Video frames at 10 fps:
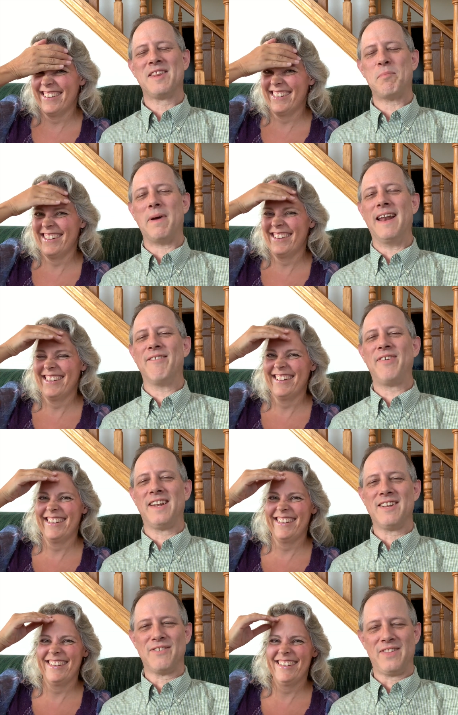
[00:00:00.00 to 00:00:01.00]
Speaker 1: the
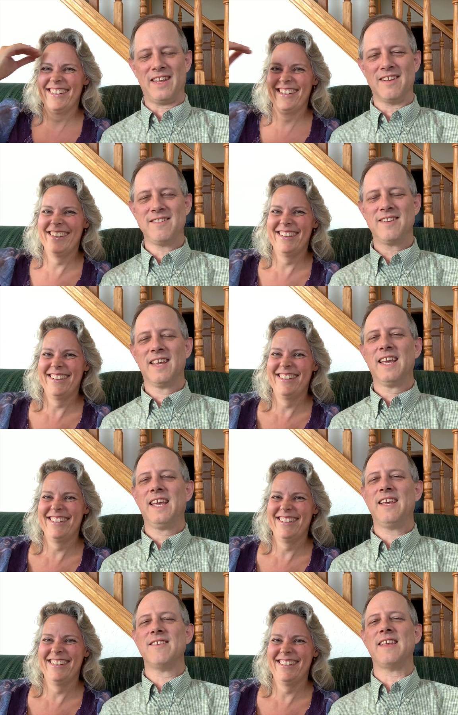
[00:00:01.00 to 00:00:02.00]
benefit of this
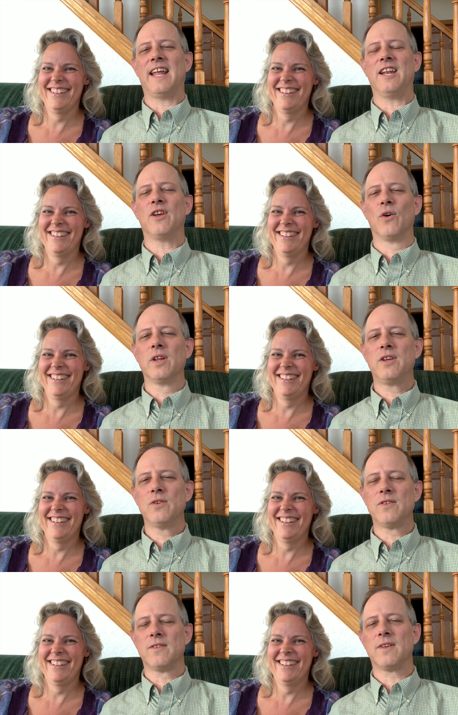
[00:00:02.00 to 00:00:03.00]
is that it only
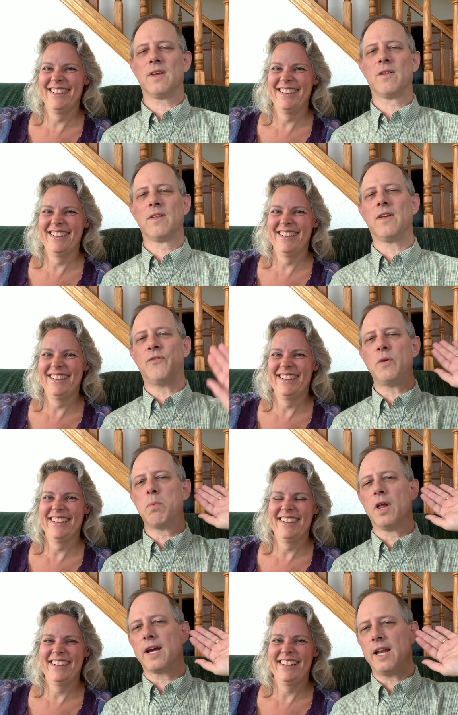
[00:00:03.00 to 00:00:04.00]
uses if you
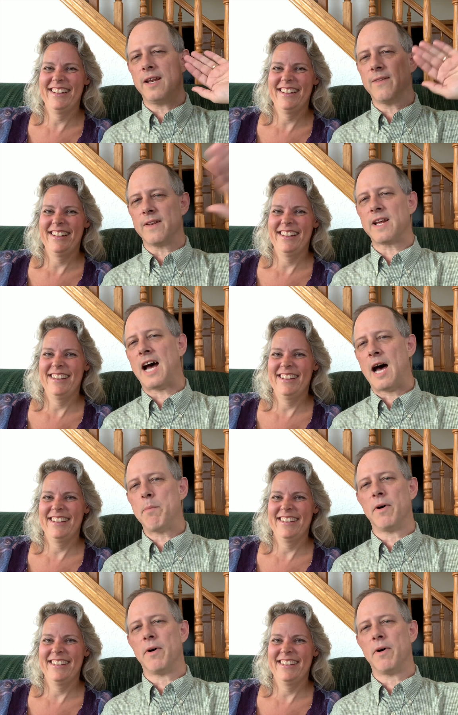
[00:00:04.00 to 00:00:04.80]
plug it into the top